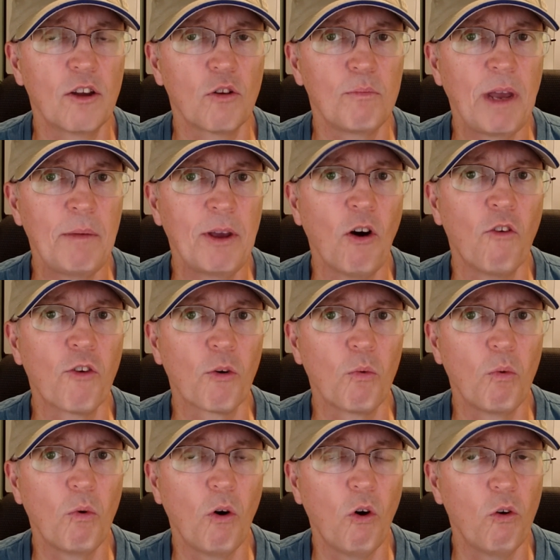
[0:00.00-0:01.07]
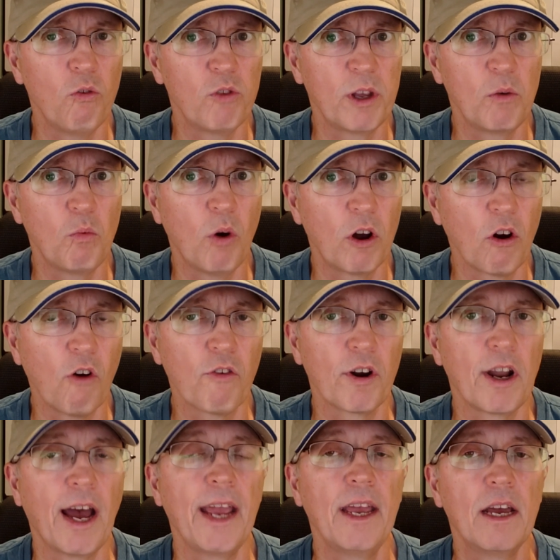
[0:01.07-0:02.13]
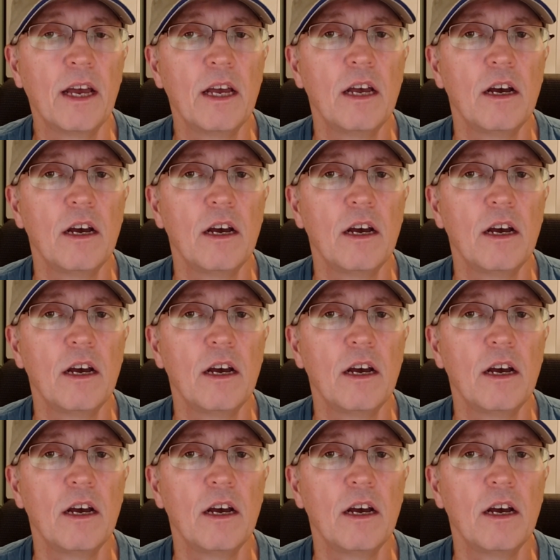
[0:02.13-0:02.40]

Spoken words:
maybe only one overnight,